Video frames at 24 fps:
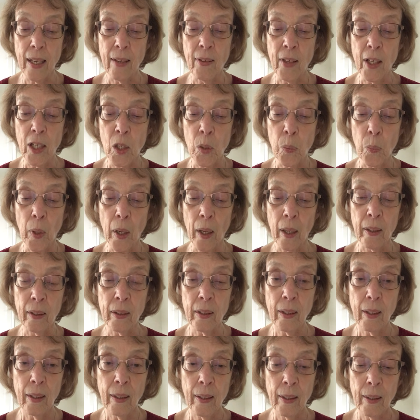in this world
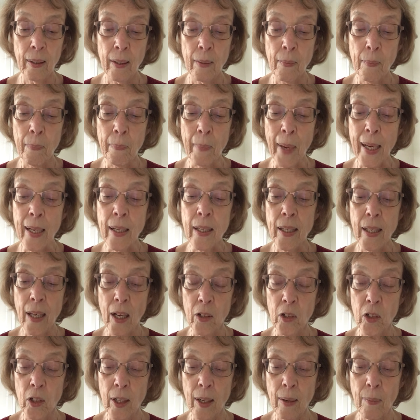makes
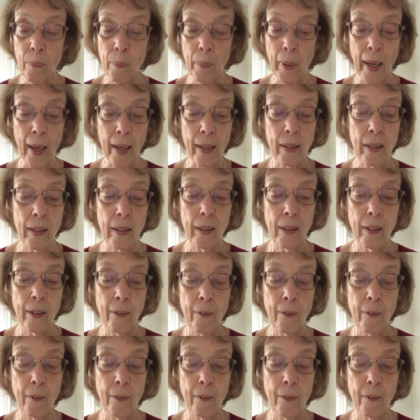such an impact.